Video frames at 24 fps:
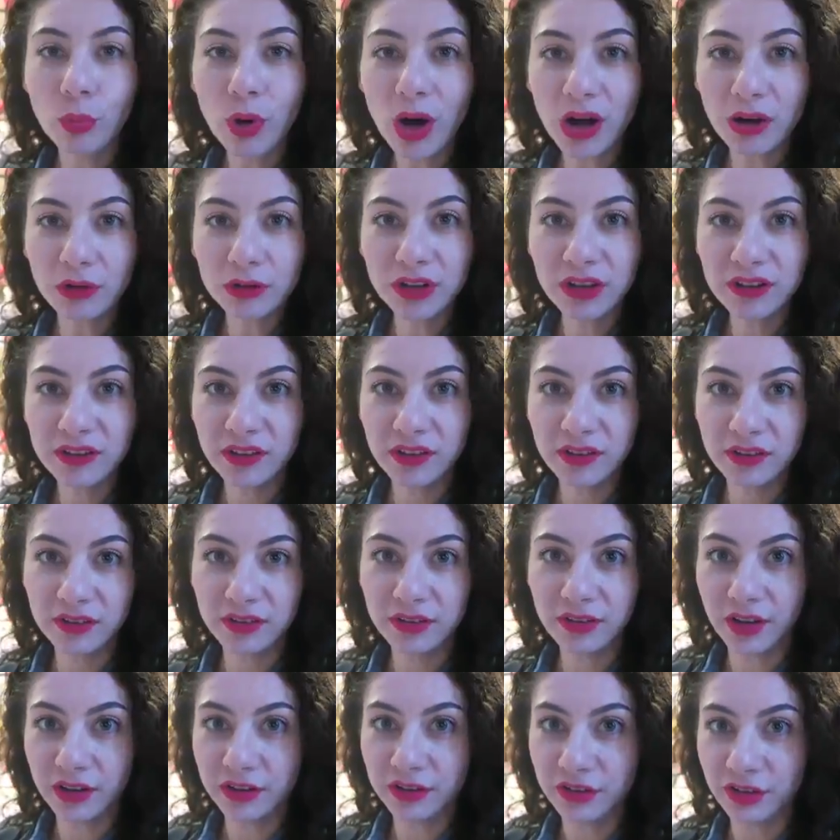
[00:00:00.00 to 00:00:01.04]
Wow, this is
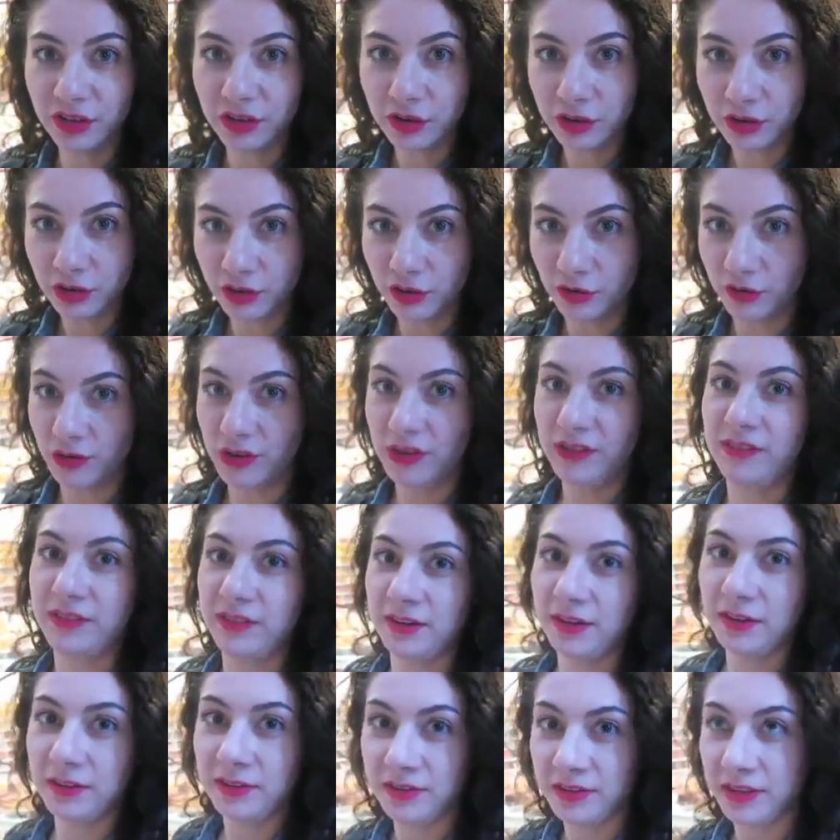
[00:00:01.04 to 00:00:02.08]
such a
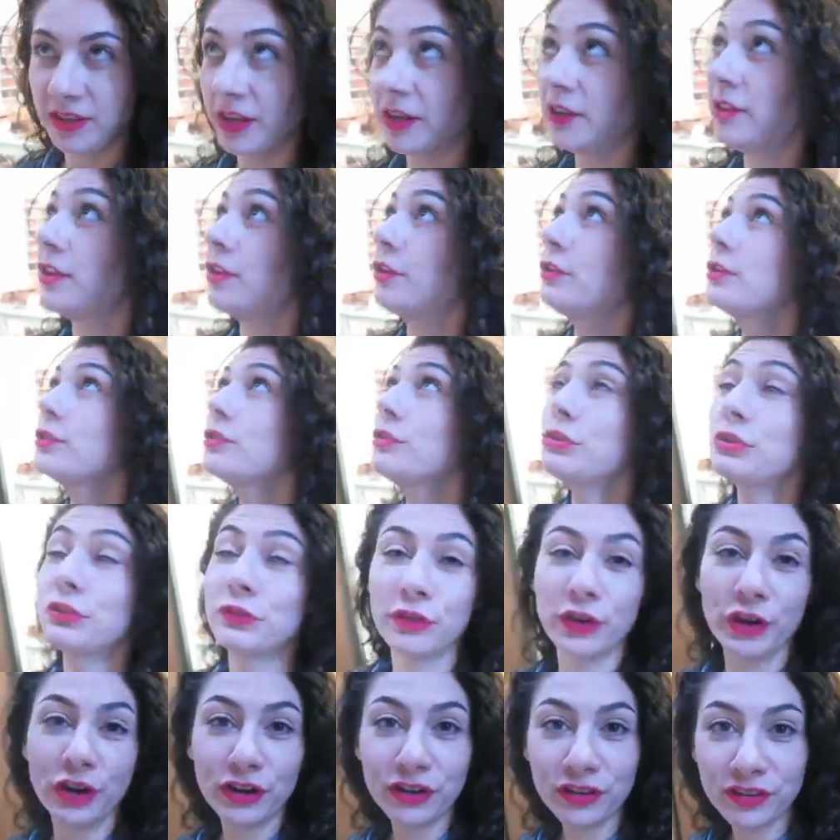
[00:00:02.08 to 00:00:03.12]
coincidence. Thank you,
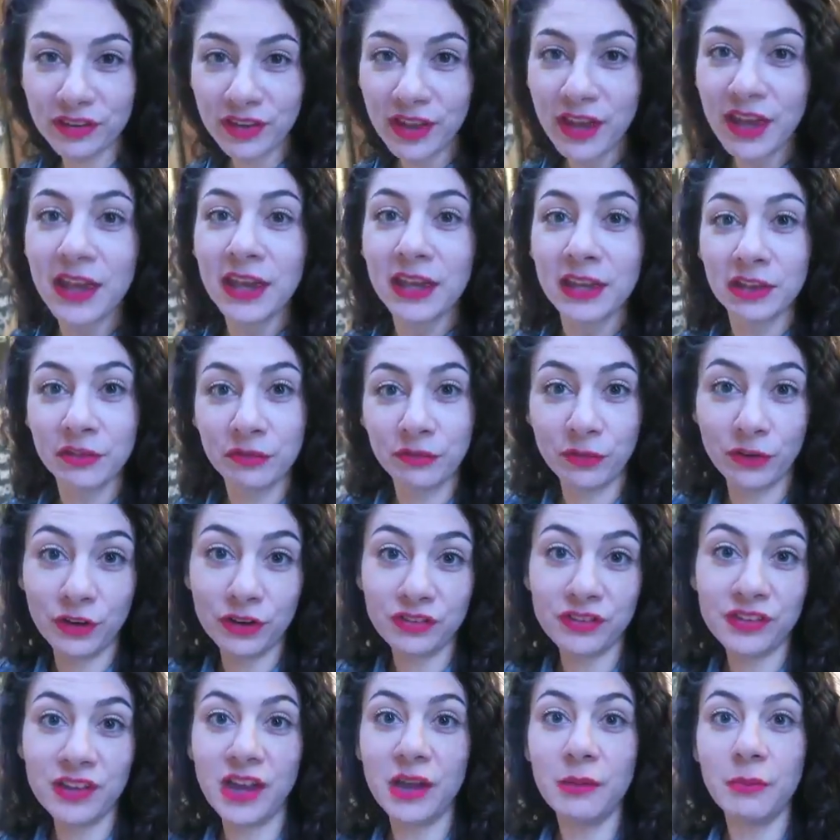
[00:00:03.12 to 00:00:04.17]
universe. The
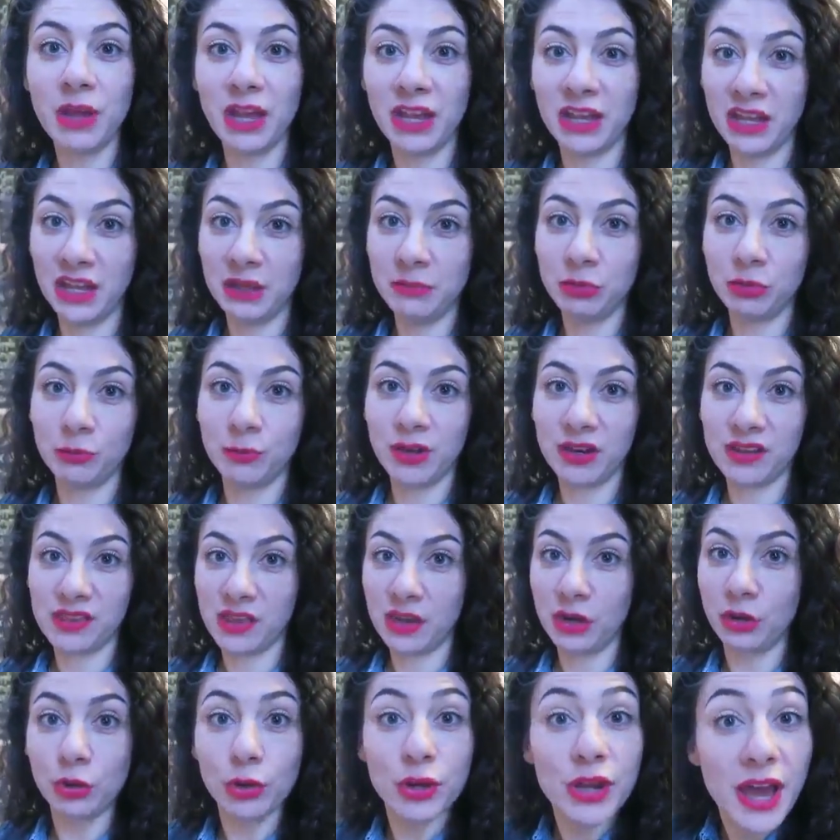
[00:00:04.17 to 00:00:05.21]
first time I came to
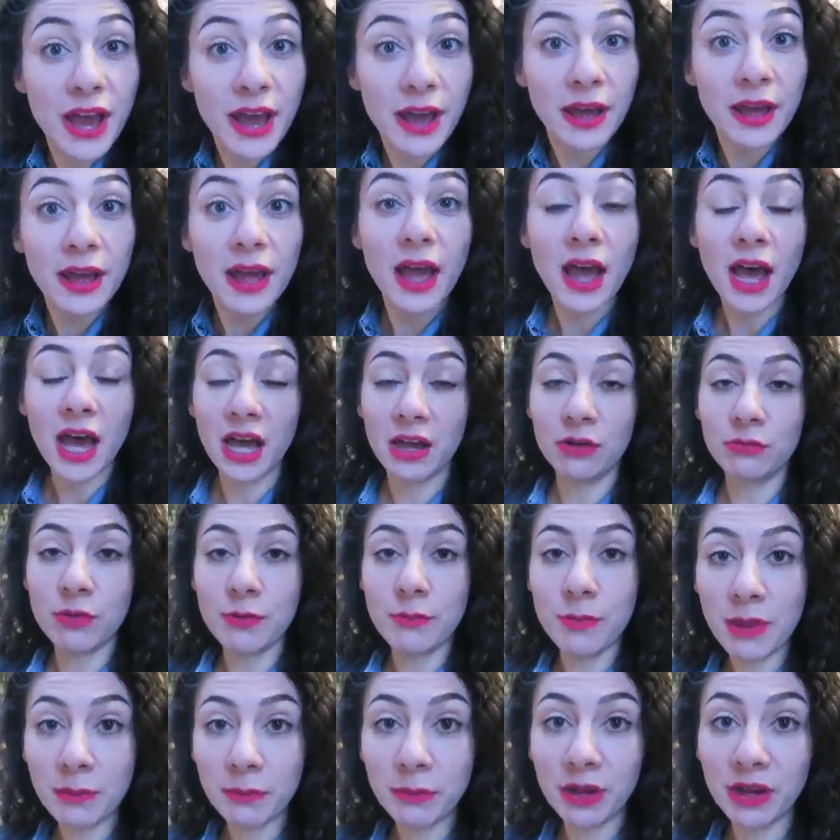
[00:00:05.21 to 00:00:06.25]
Barcelona, I
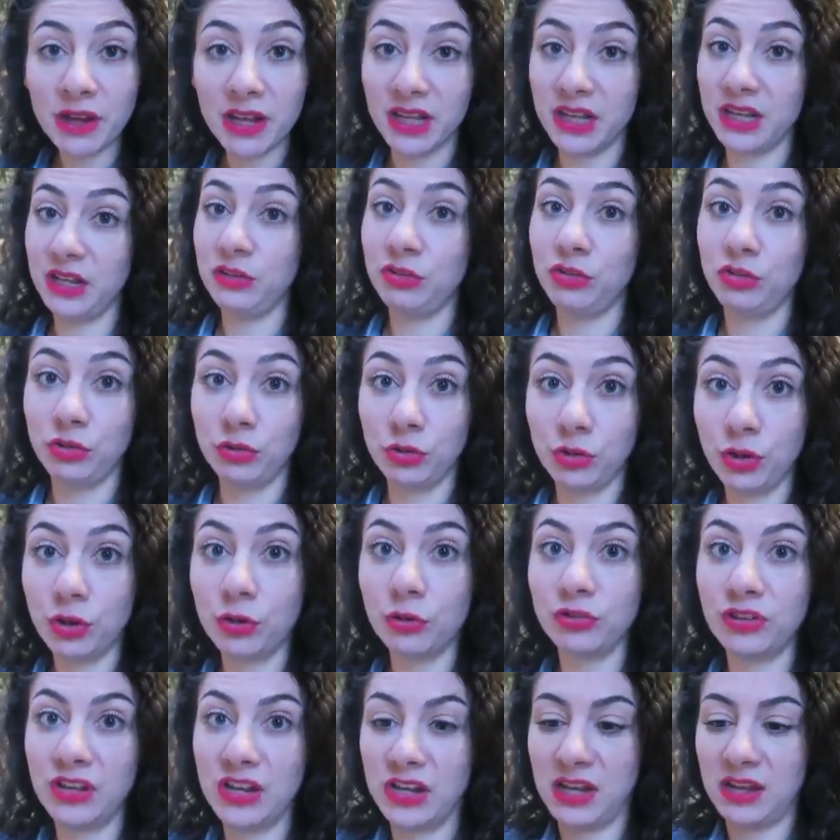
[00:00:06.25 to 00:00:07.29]
remember eating
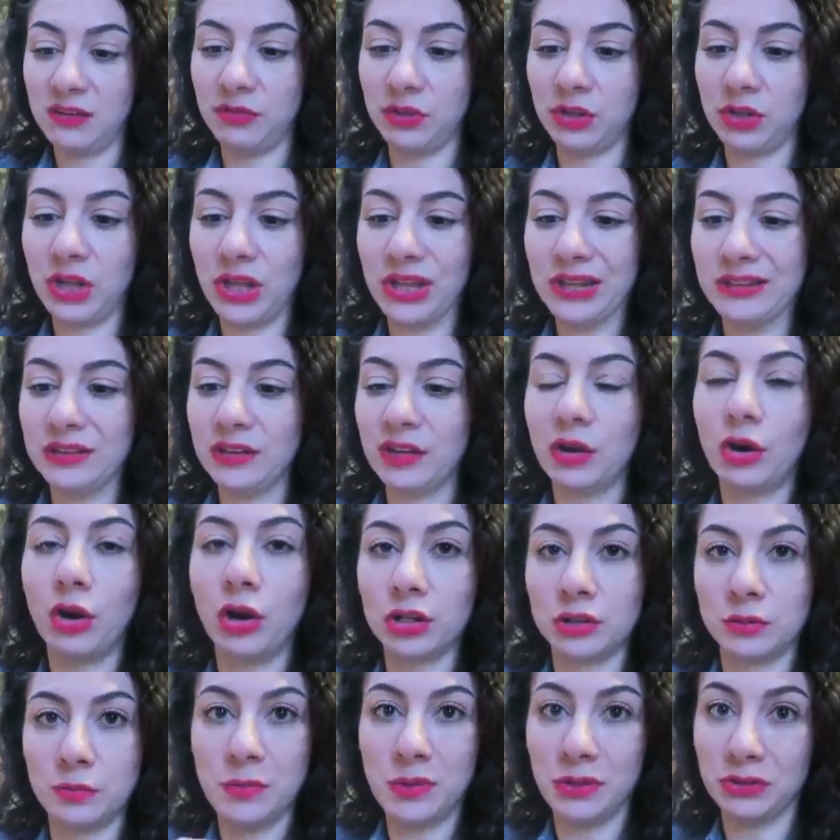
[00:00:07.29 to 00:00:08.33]
churros and having like the
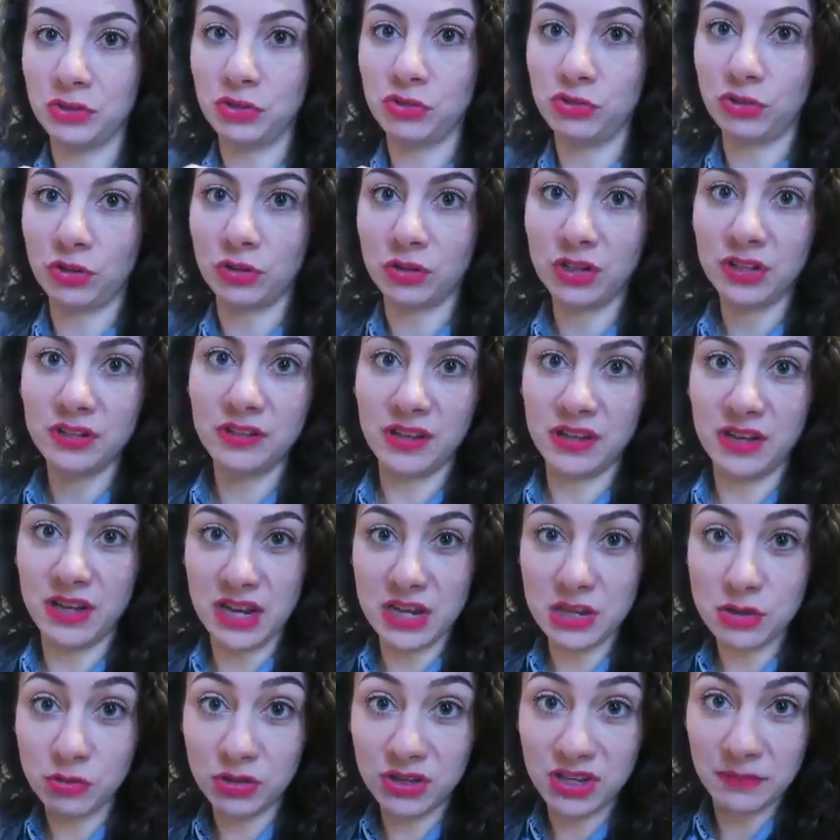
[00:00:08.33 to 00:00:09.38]
hot melted chocolate and
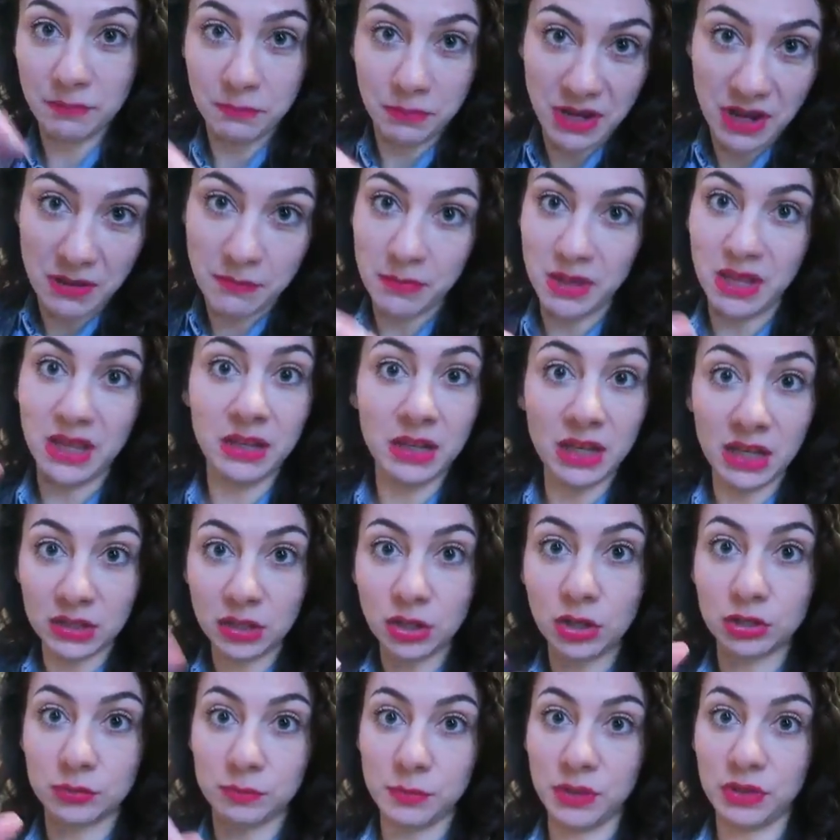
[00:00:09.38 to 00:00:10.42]
then you dip them in
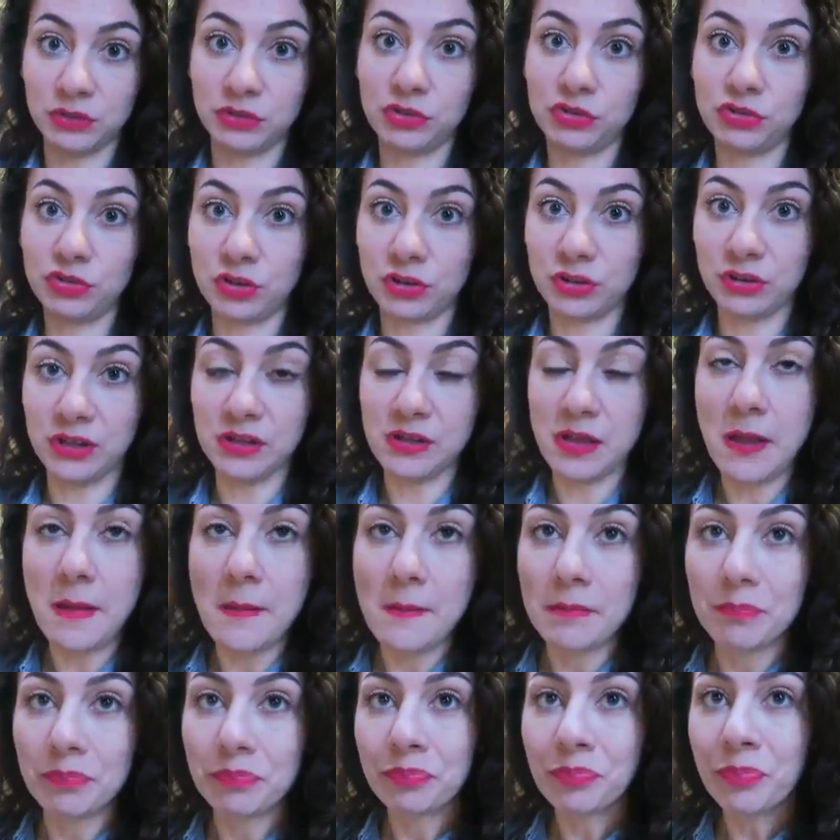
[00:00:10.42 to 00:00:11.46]
that hot melted
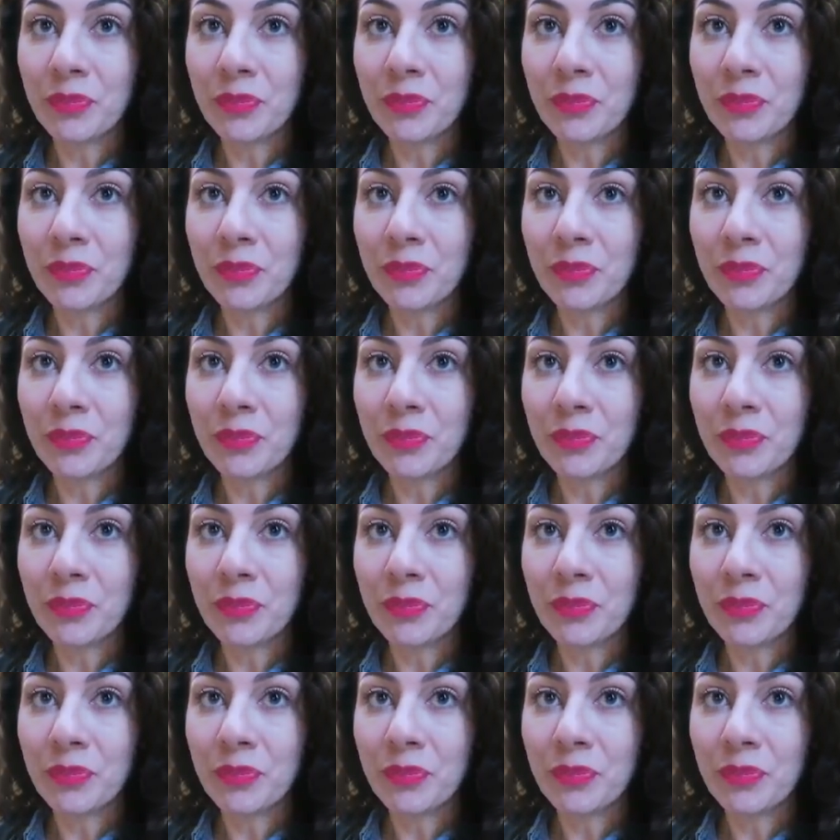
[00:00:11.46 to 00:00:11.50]
chocolate.